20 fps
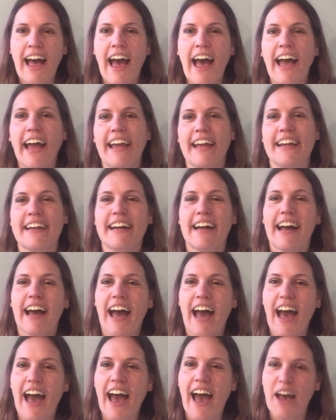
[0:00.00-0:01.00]
Hi,
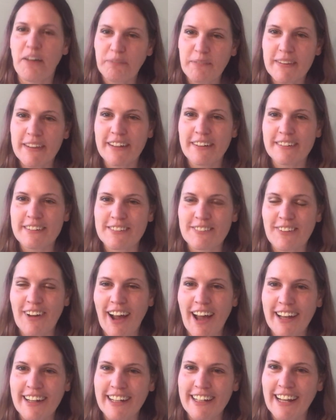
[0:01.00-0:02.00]
I'm Sarah
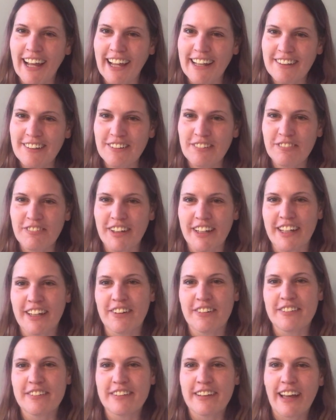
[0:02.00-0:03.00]
Swan and I do
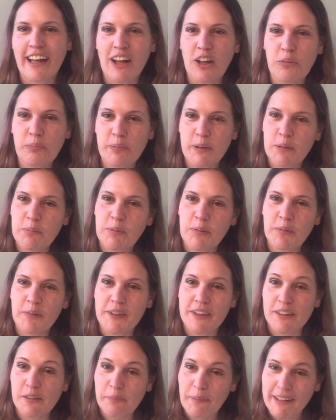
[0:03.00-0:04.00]
videos to help people
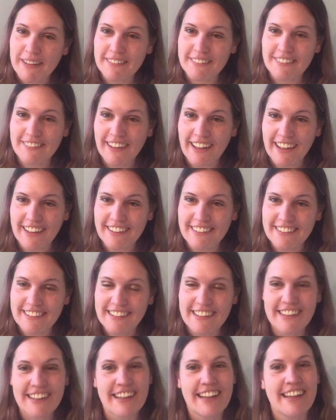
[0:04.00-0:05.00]
with their mental health.
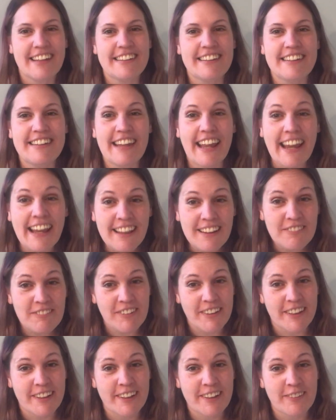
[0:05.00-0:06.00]
Today's
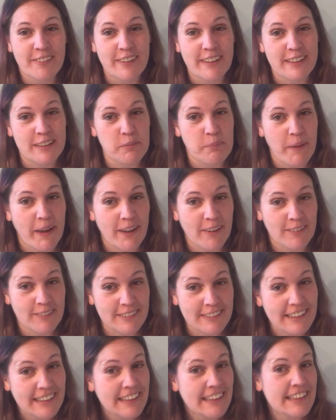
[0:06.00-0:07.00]
video is about
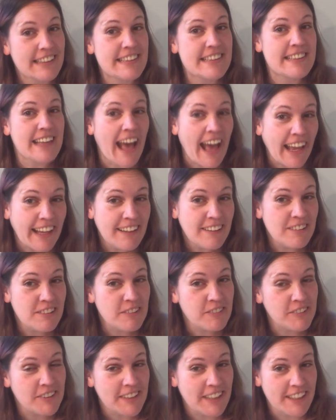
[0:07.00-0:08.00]
signs
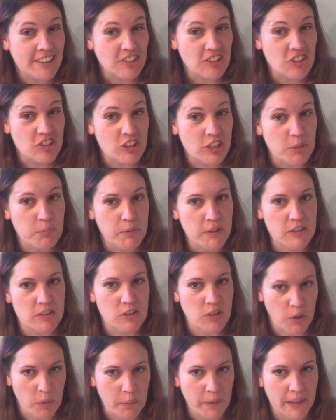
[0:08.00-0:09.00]
your relationship is
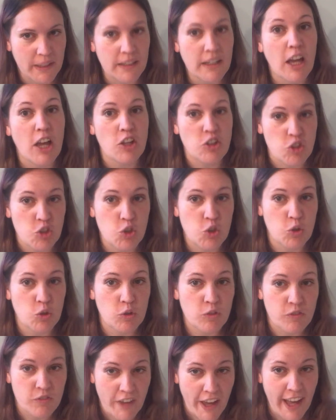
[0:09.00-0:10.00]
going
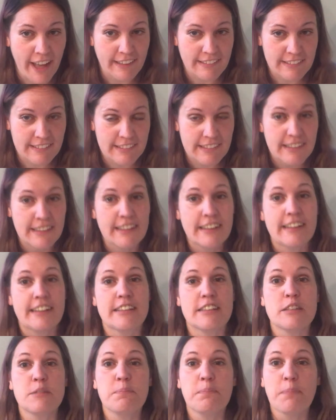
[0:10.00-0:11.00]
too fast,
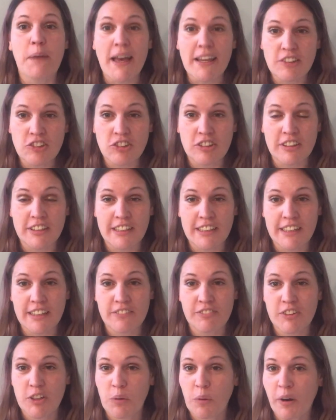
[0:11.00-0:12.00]
especially
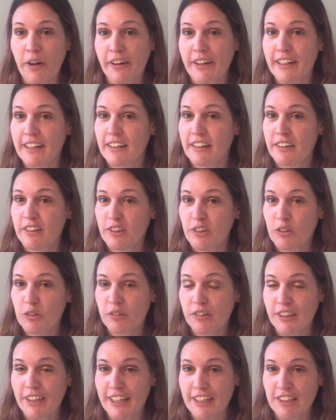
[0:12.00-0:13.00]
if you are in a new
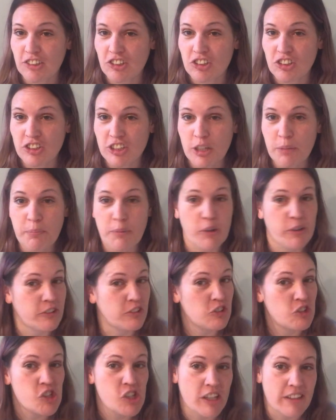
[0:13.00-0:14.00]
relationship or
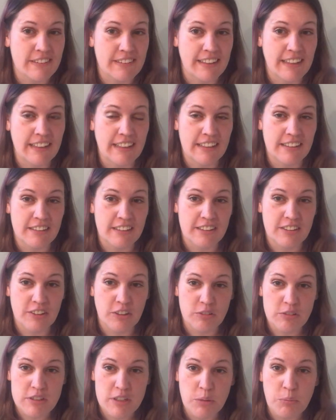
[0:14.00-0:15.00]
just getting to
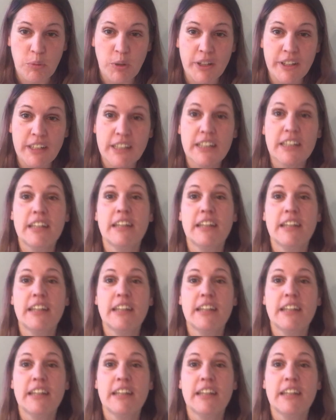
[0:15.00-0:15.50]
know someone.